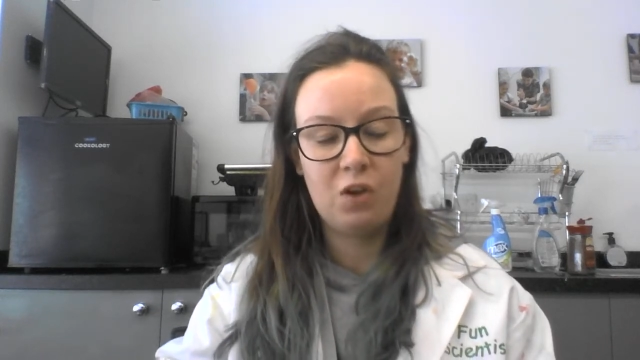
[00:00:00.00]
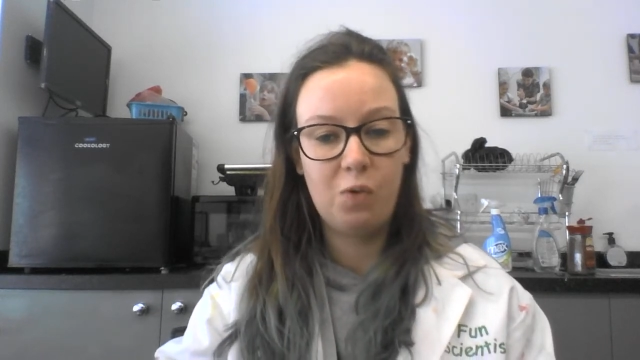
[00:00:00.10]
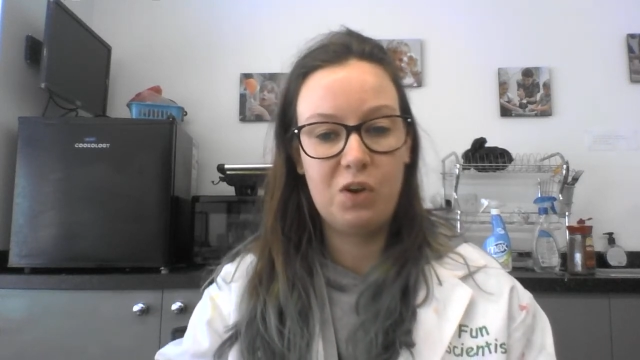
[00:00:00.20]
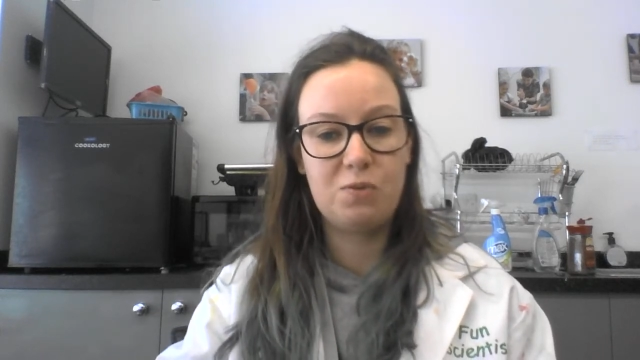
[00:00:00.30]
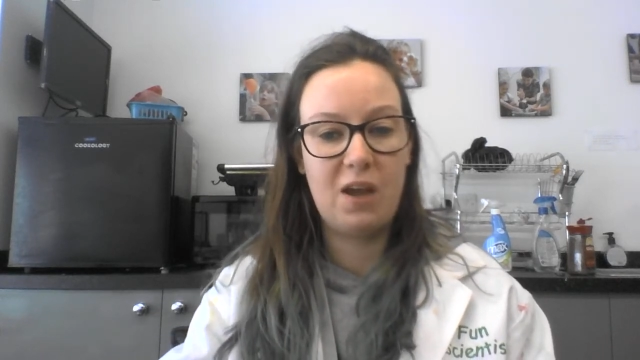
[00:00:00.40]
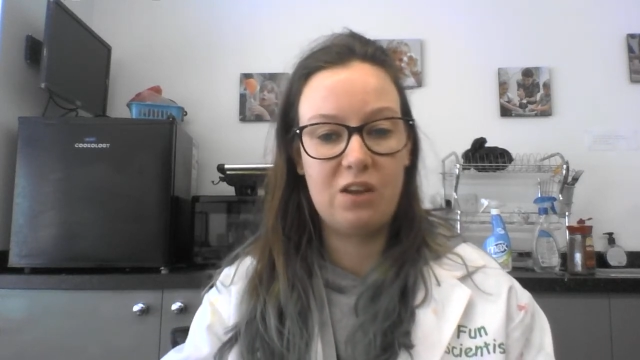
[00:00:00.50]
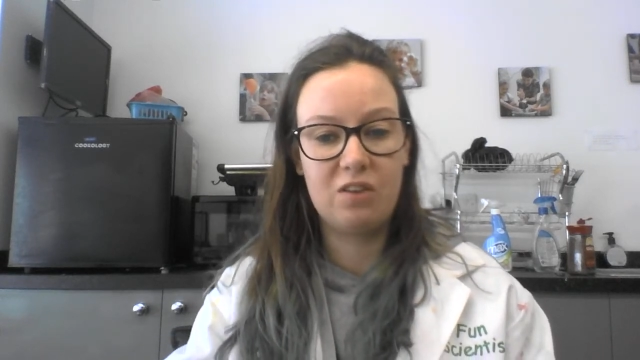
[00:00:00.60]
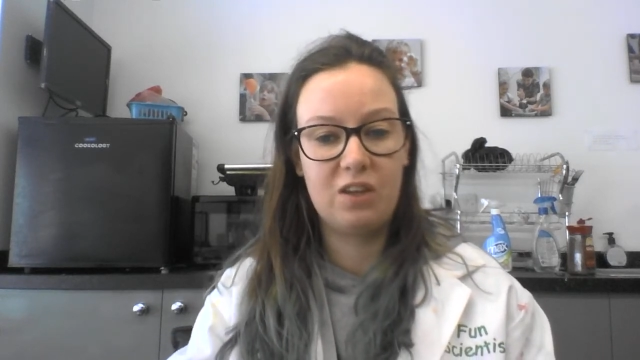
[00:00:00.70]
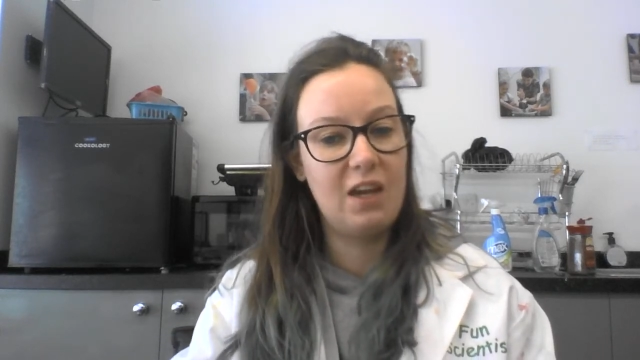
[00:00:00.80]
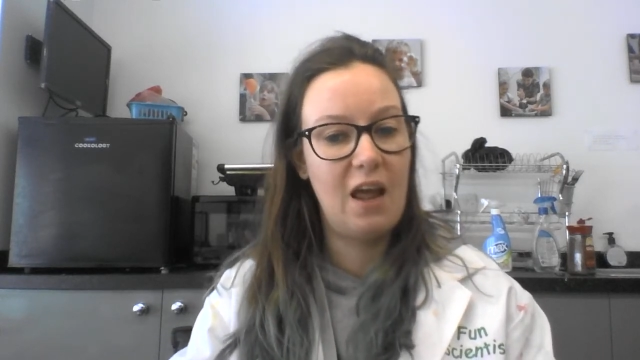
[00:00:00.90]
which
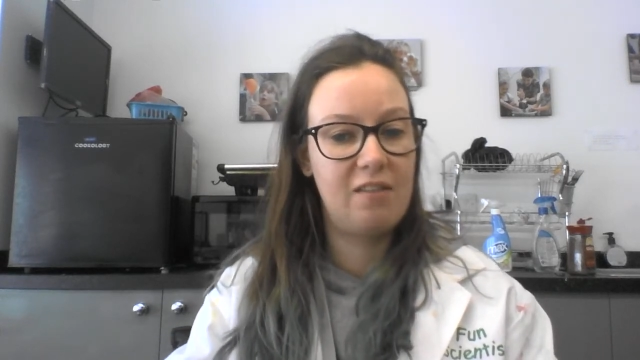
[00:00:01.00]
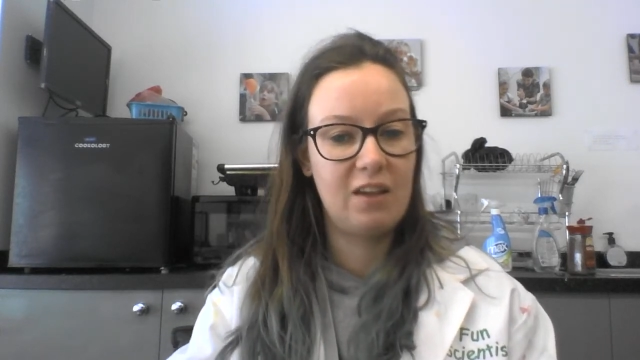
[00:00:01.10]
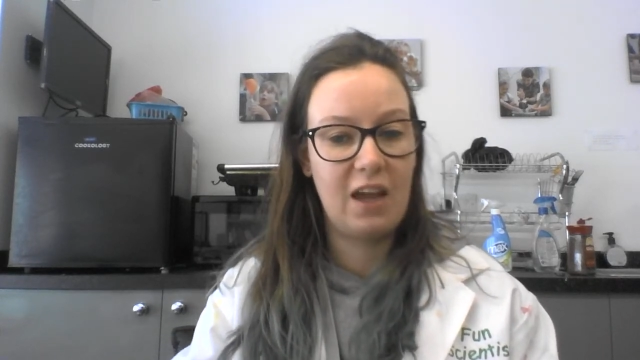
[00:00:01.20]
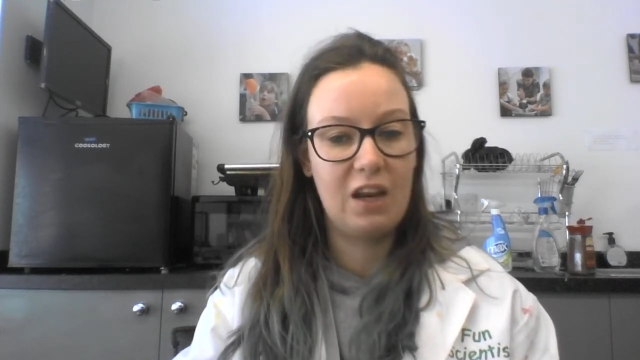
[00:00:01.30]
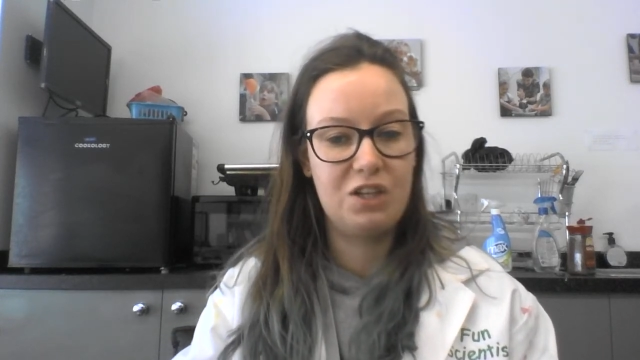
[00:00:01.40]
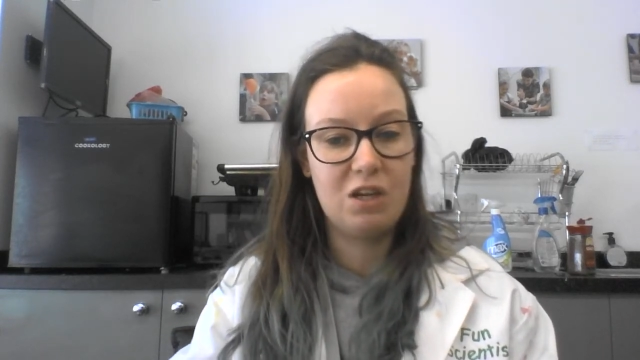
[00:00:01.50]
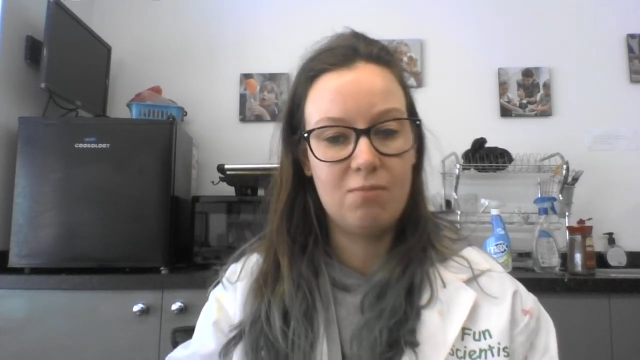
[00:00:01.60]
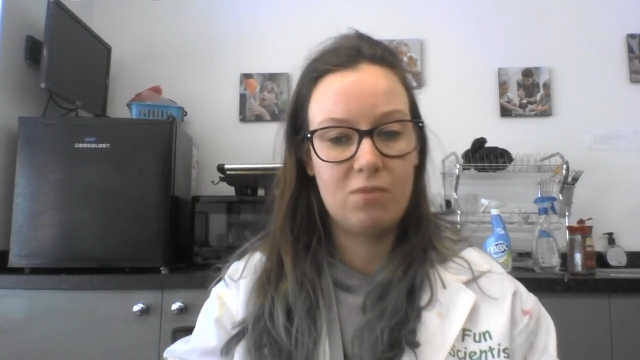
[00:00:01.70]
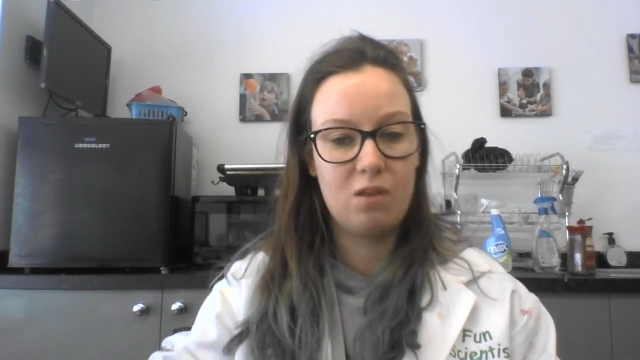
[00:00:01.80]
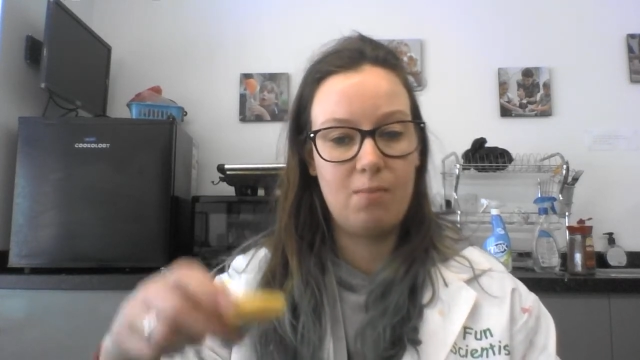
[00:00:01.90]
made kinetic energy
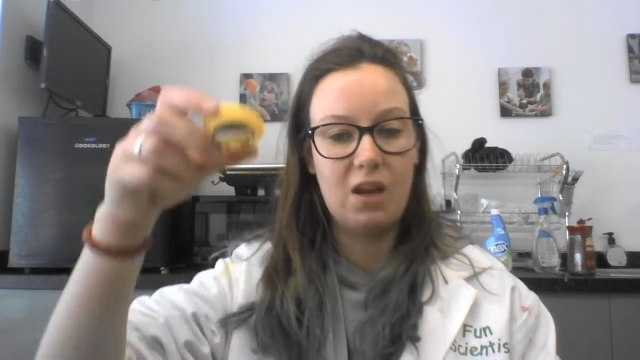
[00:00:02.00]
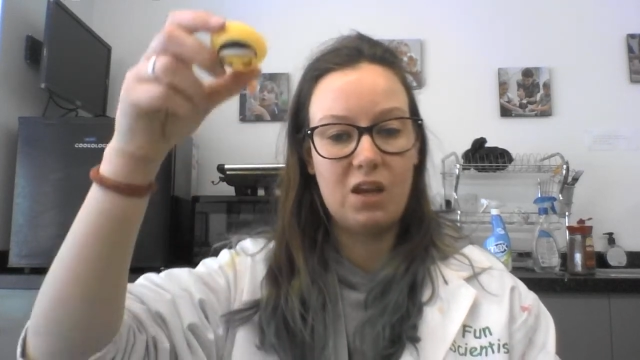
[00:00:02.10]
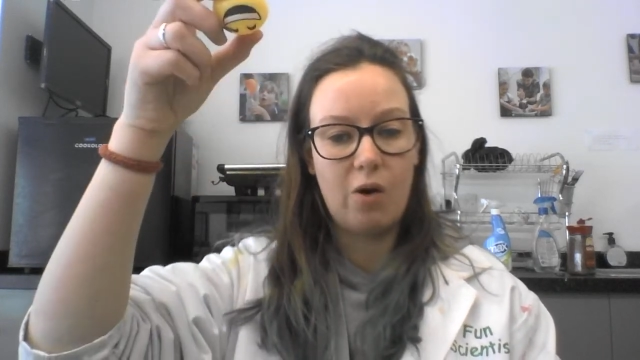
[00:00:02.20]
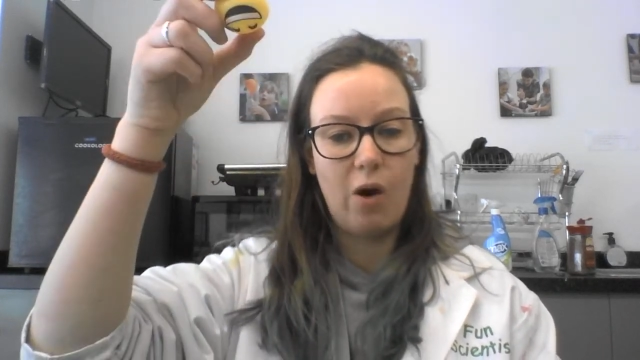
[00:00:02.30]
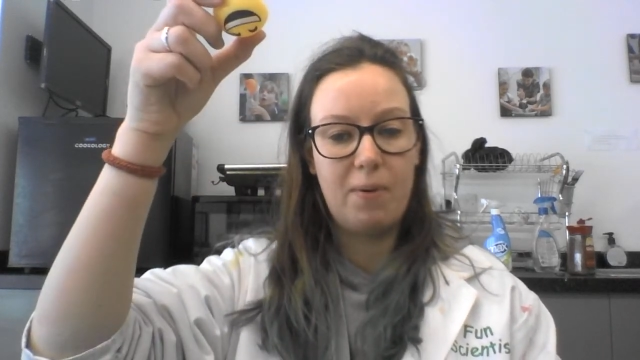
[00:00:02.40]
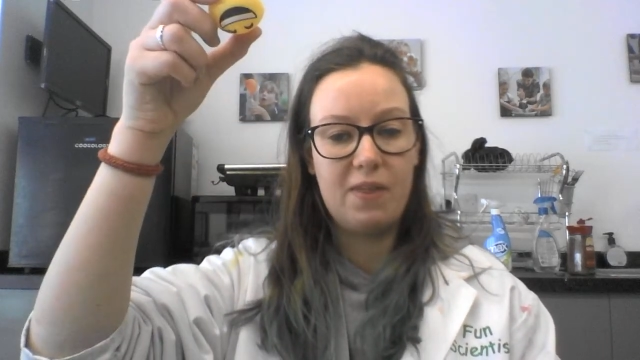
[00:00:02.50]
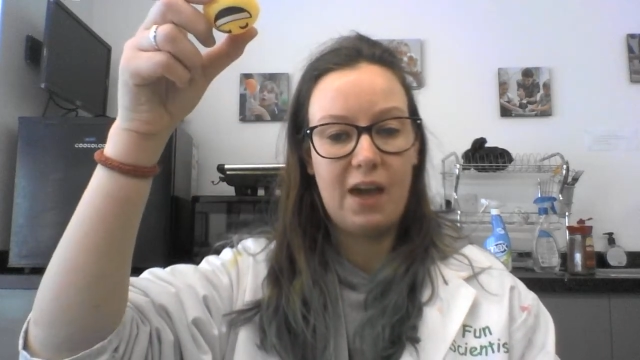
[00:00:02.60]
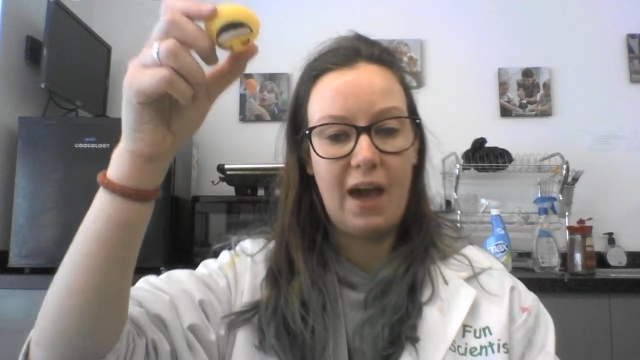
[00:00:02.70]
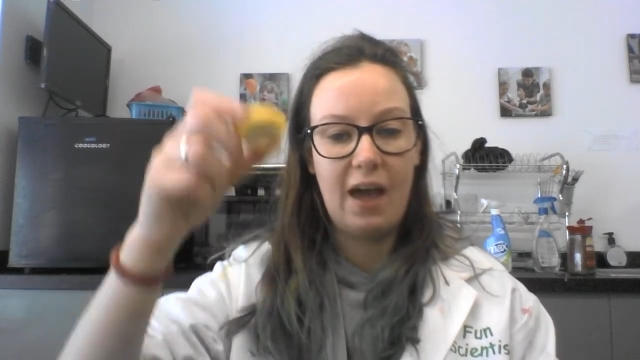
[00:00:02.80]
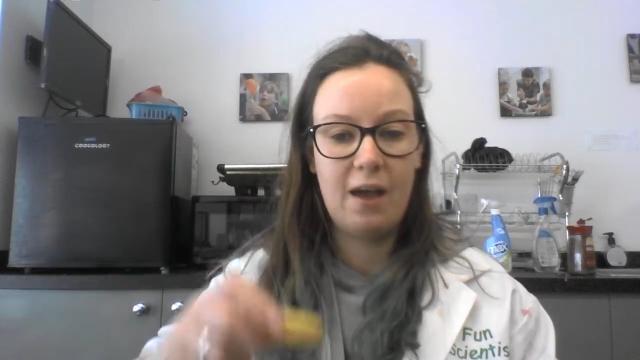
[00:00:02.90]
that made it go up in
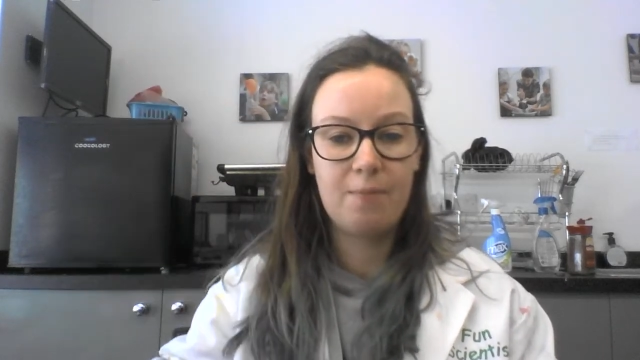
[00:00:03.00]
the air.